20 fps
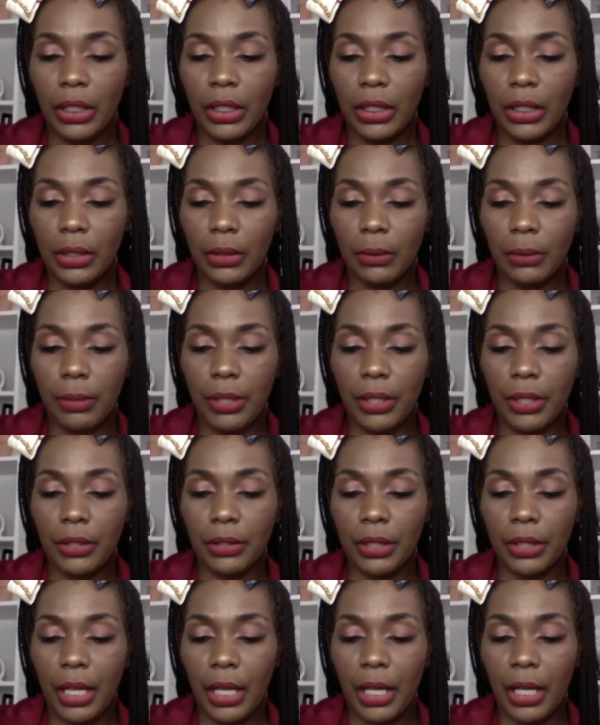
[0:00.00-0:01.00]
the bigger
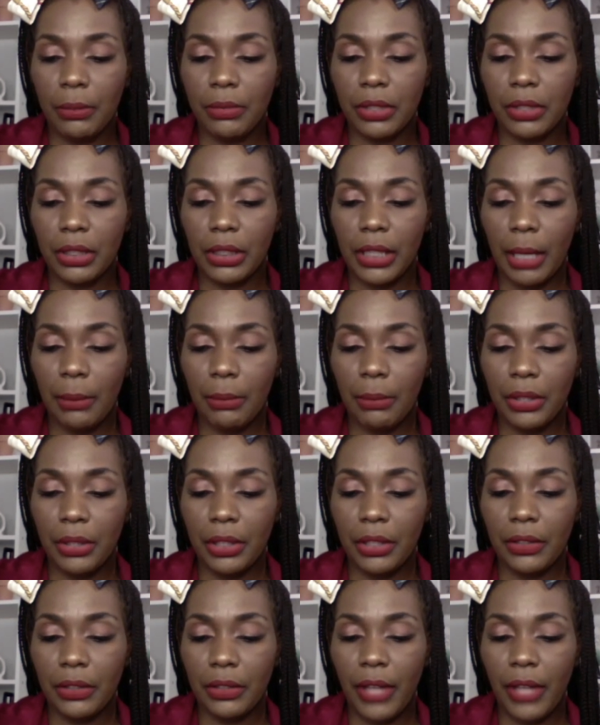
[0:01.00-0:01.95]
names, celebrities,